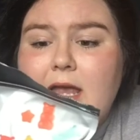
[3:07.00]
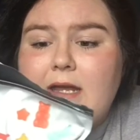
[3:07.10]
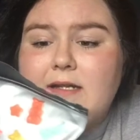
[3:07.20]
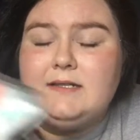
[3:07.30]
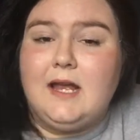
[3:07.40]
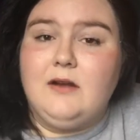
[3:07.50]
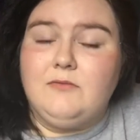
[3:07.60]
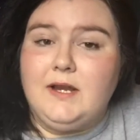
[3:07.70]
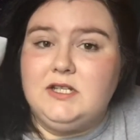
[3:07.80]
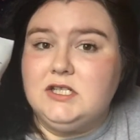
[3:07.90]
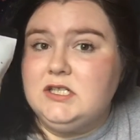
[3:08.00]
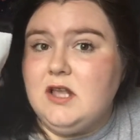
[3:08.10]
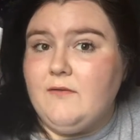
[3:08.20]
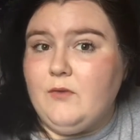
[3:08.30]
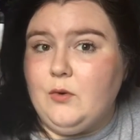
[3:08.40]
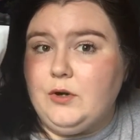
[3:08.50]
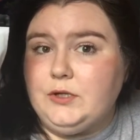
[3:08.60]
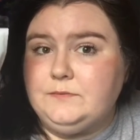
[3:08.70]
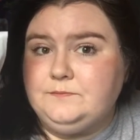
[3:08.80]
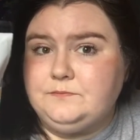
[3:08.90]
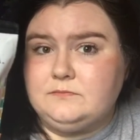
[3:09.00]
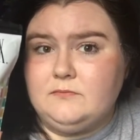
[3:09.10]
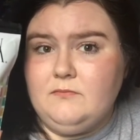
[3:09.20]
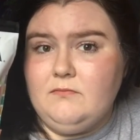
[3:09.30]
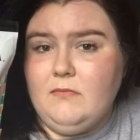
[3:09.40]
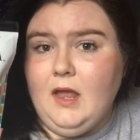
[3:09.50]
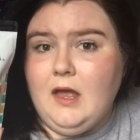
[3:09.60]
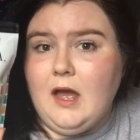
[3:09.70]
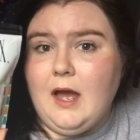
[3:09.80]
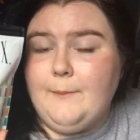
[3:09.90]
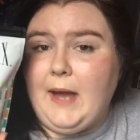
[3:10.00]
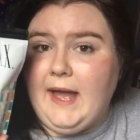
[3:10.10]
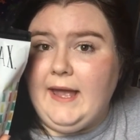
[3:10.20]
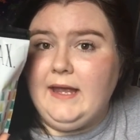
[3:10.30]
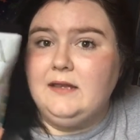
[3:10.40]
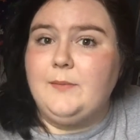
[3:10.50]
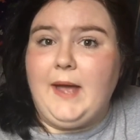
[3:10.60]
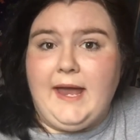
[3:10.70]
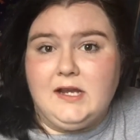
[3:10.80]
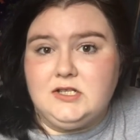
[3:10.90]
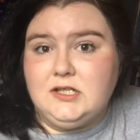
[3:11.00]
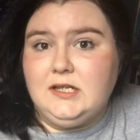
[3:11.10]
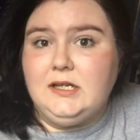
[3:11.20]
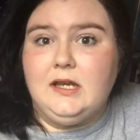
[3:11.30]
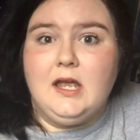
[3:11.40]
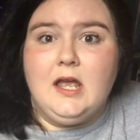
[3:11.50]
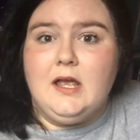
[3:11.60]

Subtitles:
It is outrageous for a bag, the packaging.